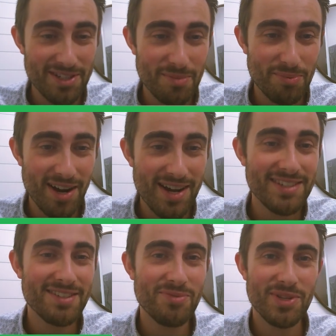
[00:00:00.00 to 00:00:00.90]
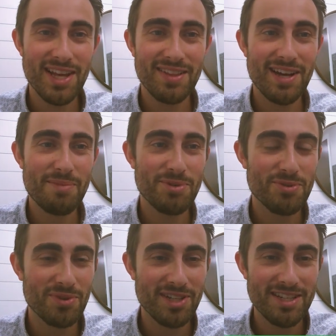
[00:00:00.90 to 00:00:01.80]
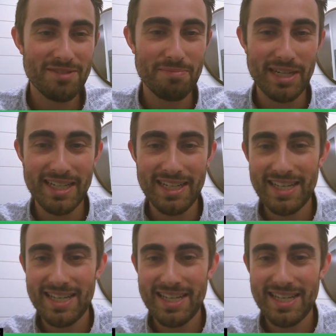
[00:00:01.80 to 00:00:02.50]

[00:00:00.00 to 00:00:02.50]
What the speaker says: surprised when that lineup was released, but